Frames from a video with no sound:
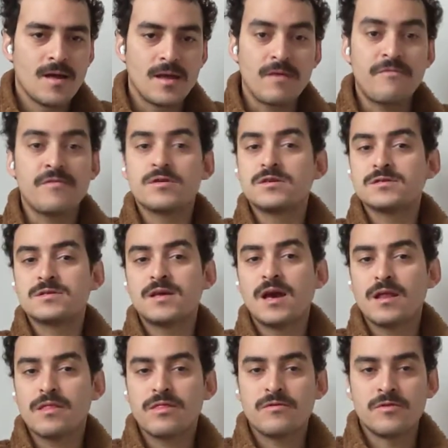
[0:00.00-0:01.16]
If you could get
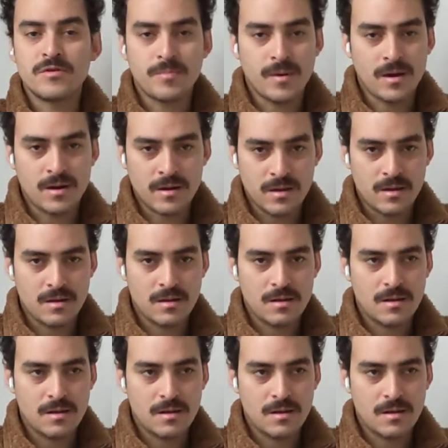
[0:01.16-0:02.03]
a third party